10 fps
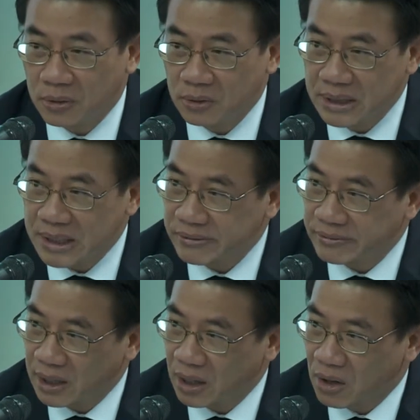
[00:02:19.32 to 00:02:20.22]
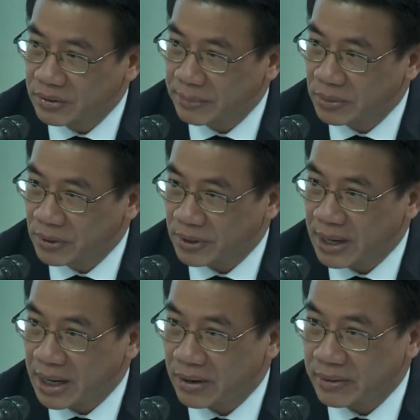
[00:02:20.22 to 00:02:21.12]
live along the border
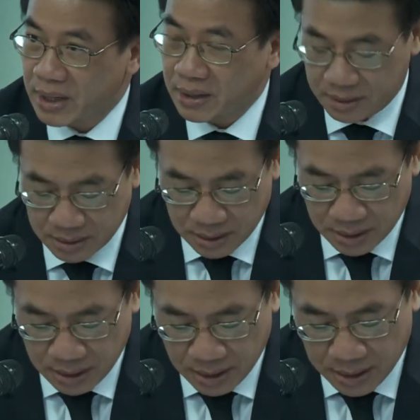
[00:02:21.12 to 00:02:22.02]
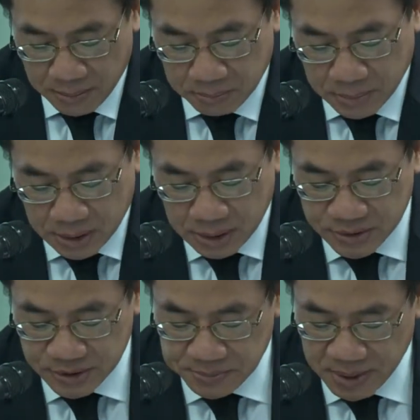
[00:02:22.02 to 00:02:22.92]
area. This
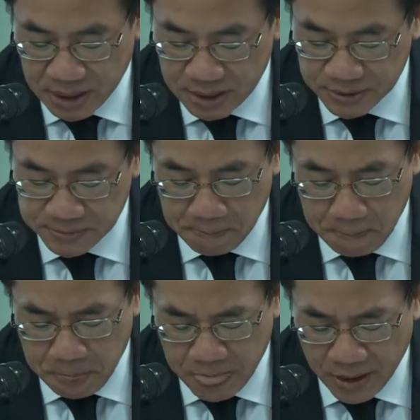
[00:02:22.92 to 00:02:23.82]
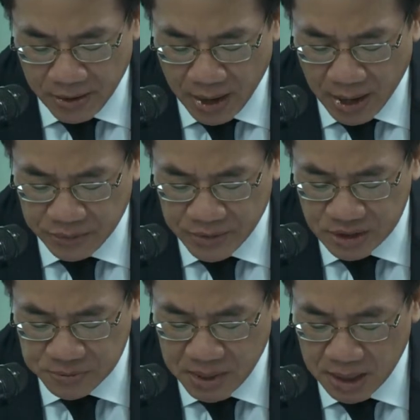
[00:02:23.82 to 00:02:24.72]
is because
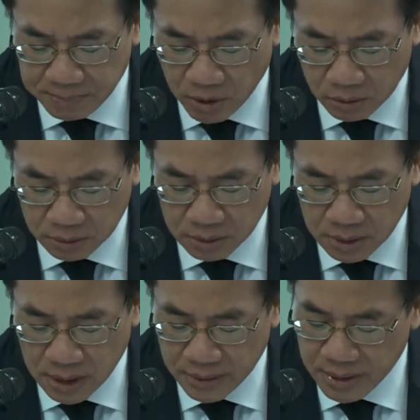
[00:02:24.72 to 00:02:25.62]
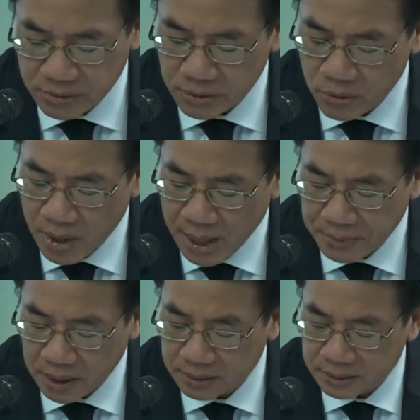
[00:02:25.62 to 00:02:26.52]
these people, they grew
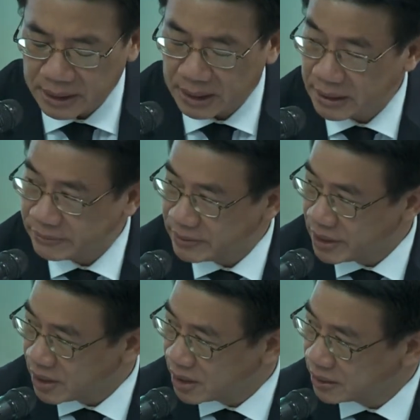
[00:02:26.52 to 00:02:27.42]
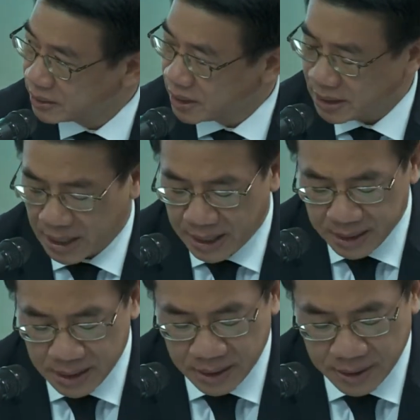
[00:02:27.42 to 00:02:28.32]
up, they live there, they die
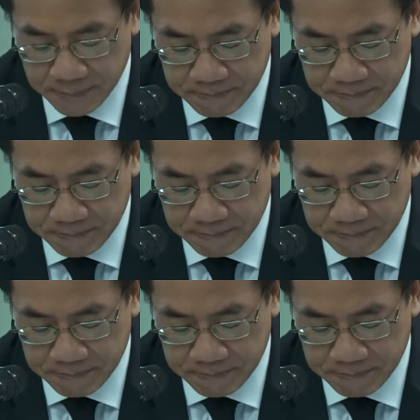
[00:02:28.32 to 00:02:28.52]
there.